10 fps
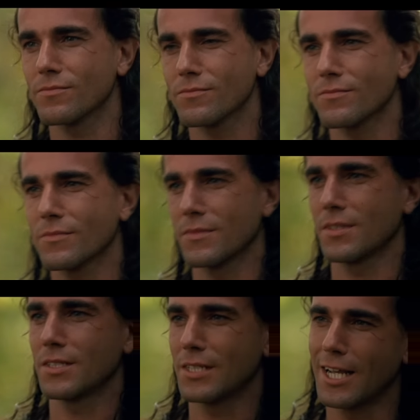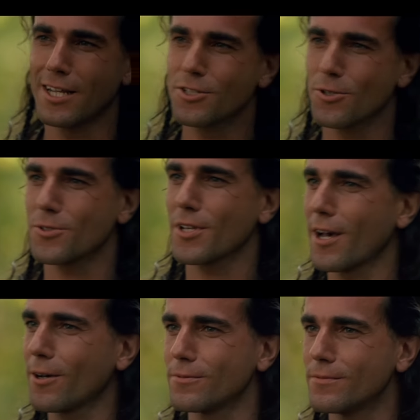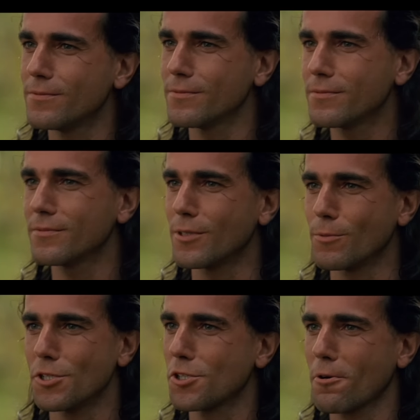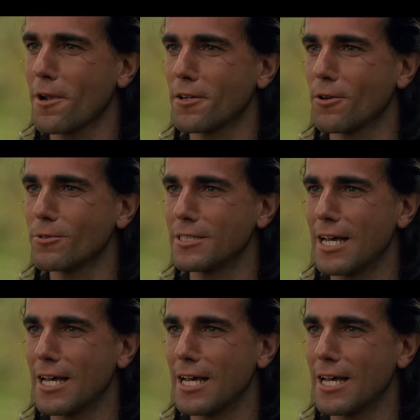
were in the militia. I ain't your scout. You sure ain't no